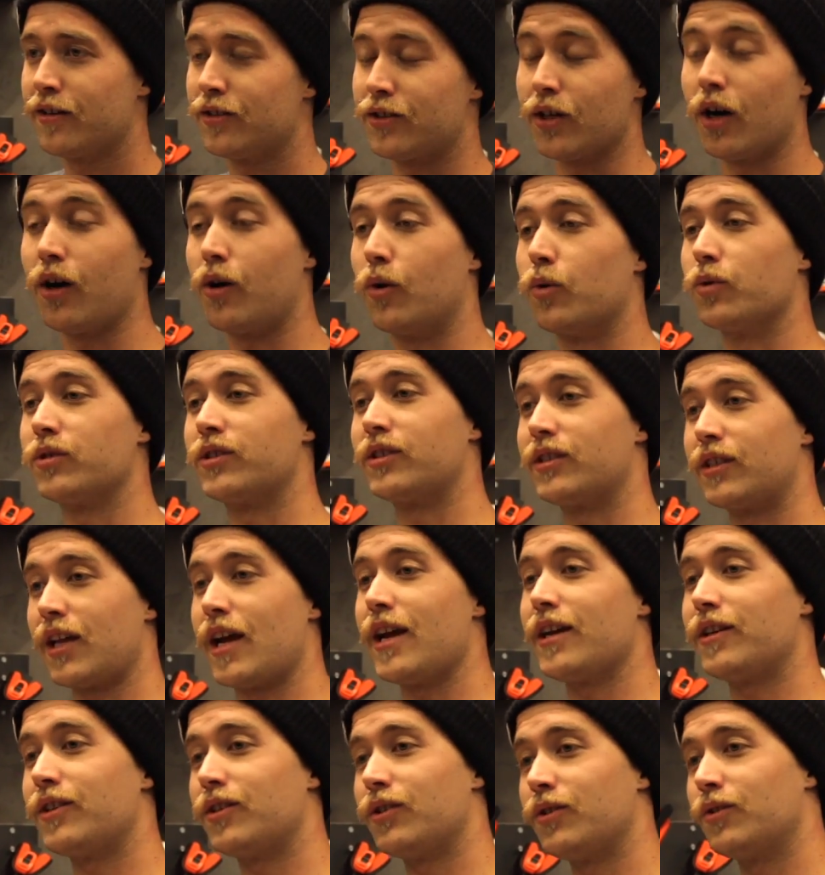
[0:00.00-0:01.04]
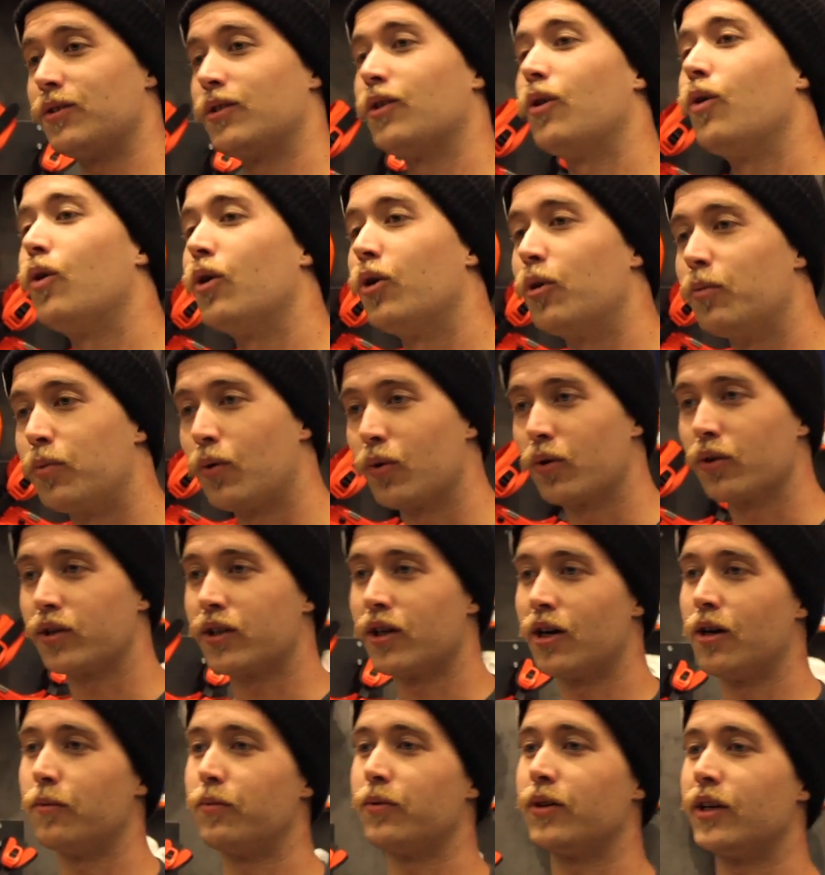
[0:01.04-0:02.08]
So stay tuned to Hoyle Board
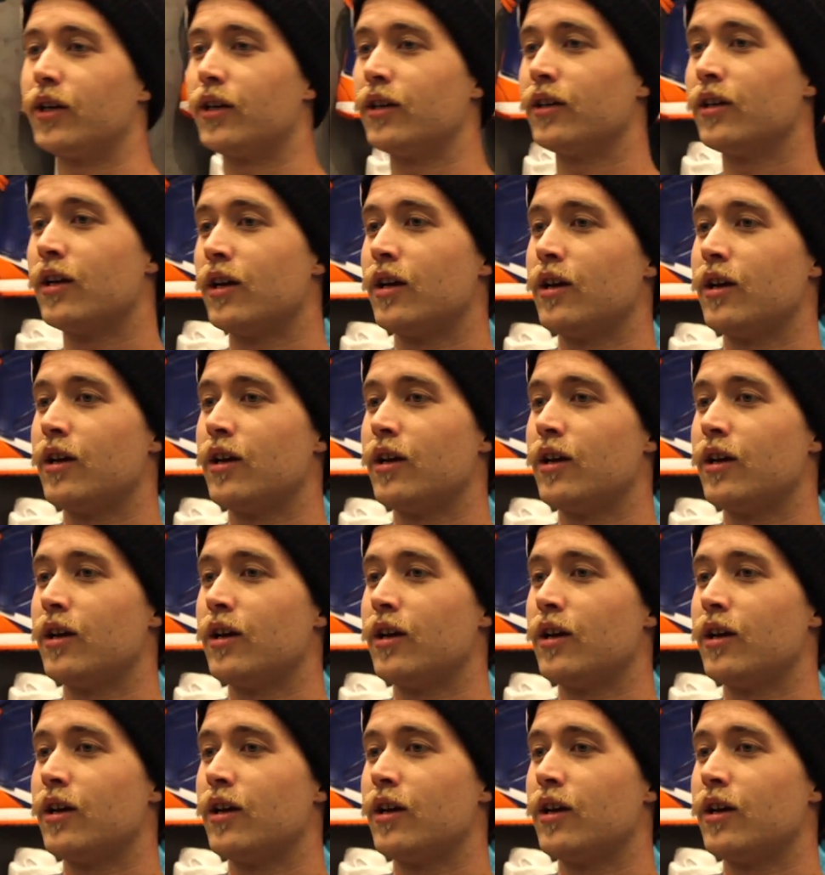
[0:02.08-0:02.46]
Company